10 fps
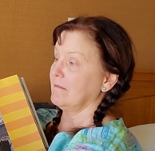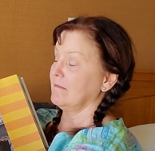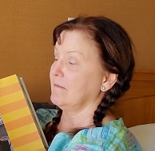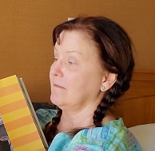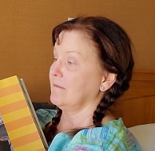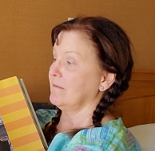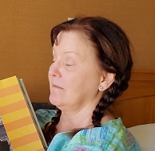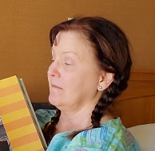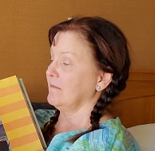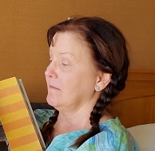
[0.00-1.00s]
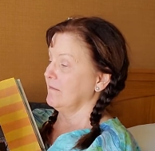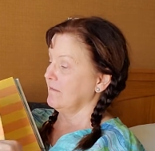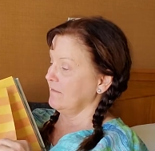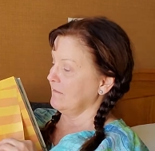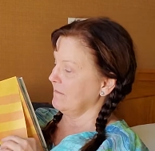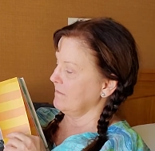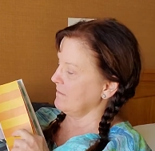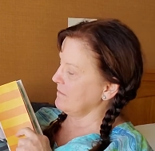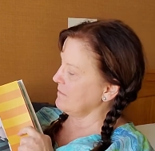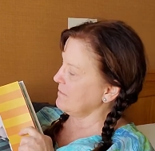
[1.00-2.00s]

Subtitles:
No one is speaking in this clip.